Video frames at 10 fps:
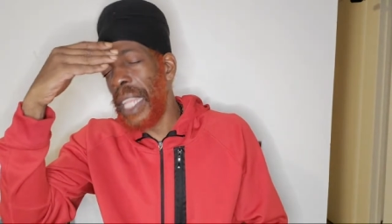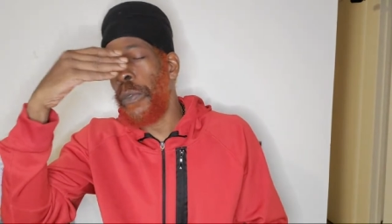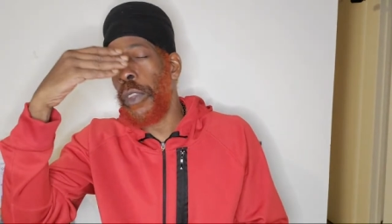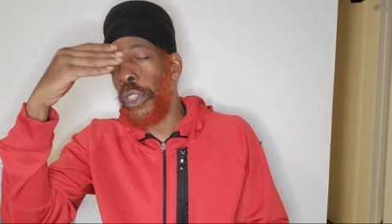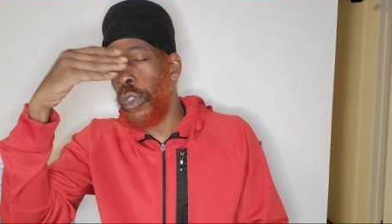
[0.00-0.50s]
is
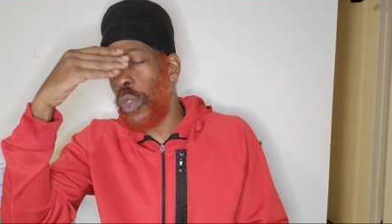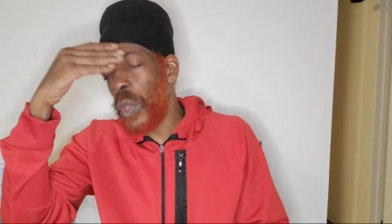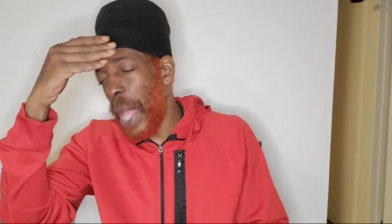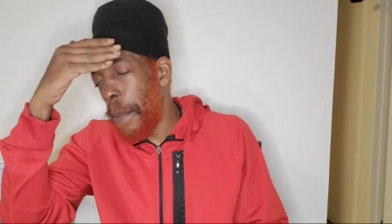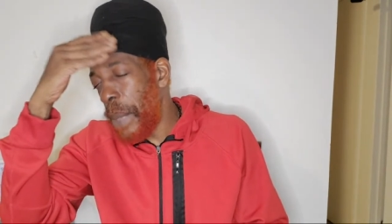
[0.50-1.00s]
for you to
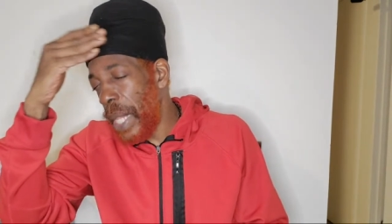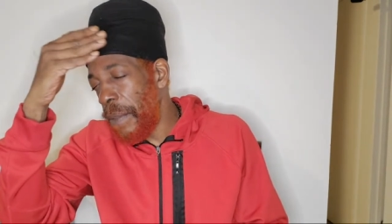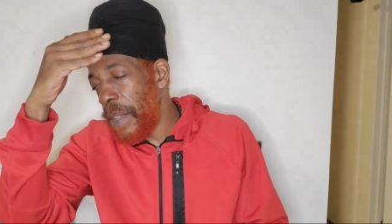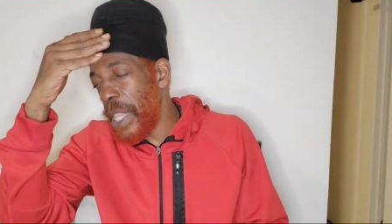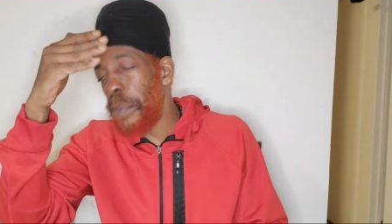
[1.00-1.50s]
stop
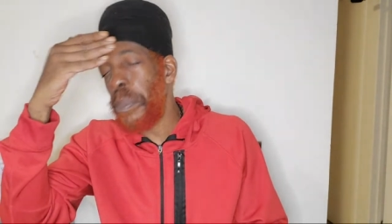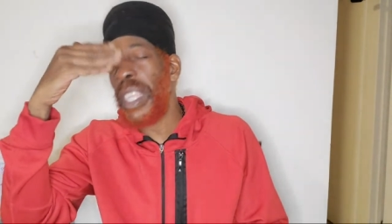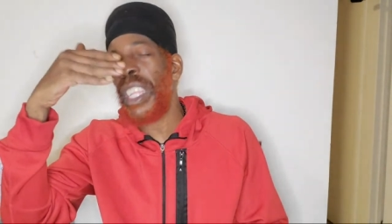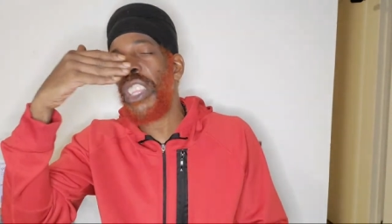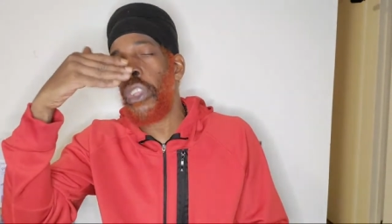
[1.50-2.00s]
believing and
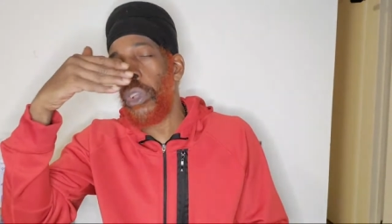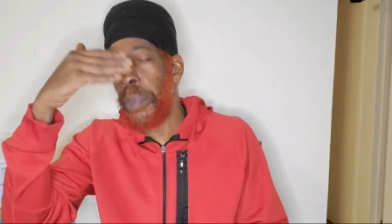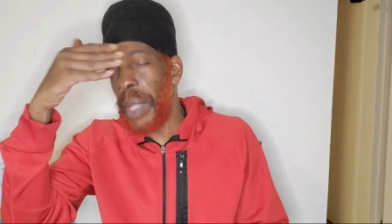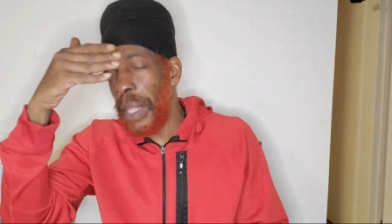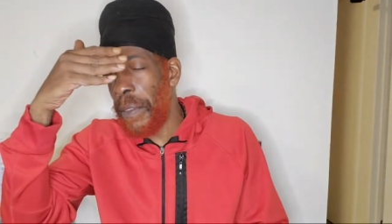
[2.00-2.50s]
being a
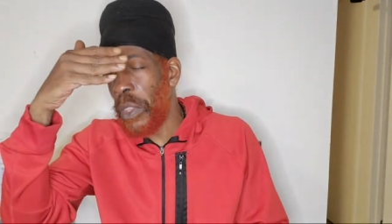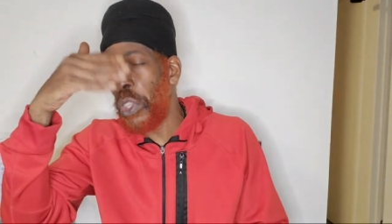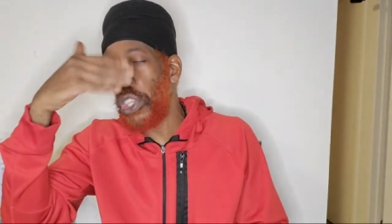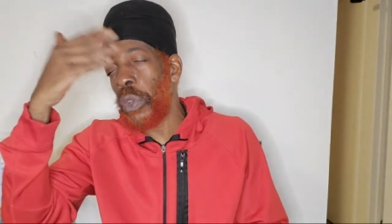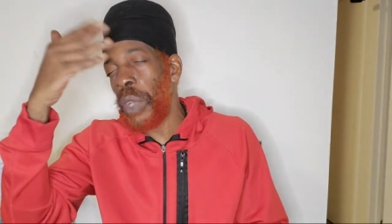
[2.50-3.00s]
non-believer so
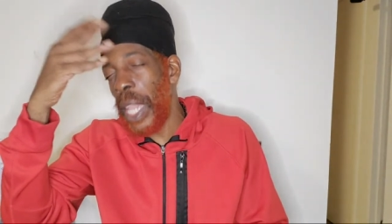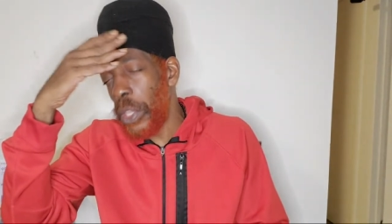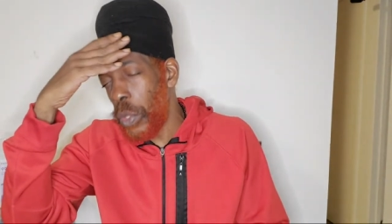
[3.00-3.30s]
you can hate